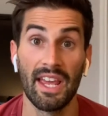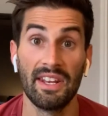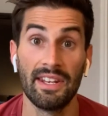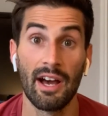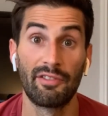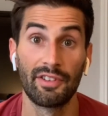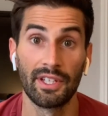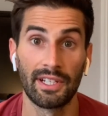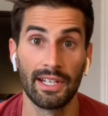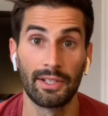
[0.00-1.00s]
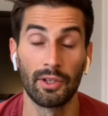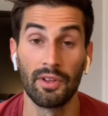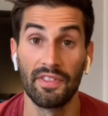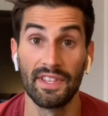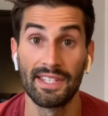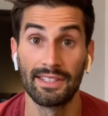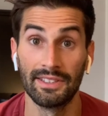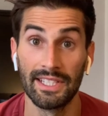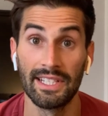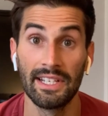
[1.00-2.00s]
And now for the kicker. This
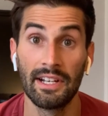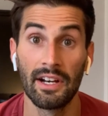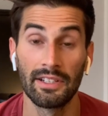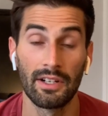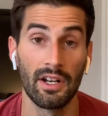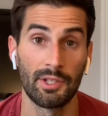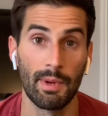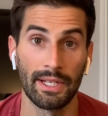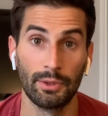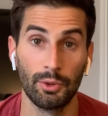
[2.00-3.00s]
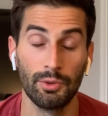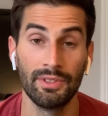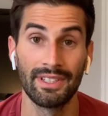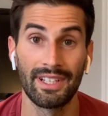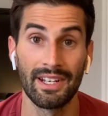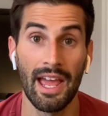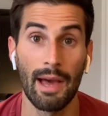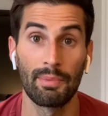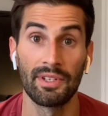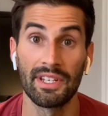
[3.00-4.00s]
leaky gut caused by gluten can
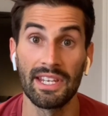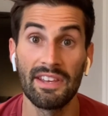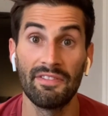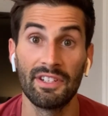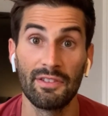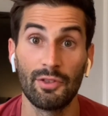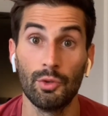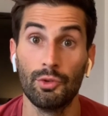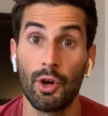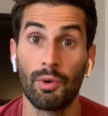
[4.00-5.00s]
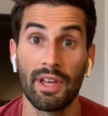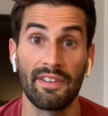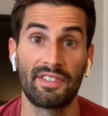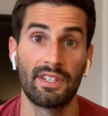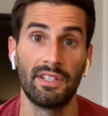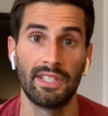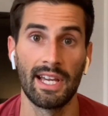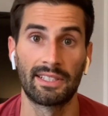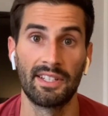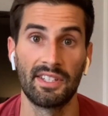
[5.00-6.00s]
happen even if you don't have
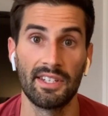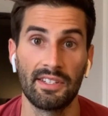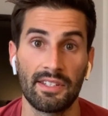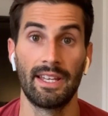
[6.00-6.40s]
celiac disease.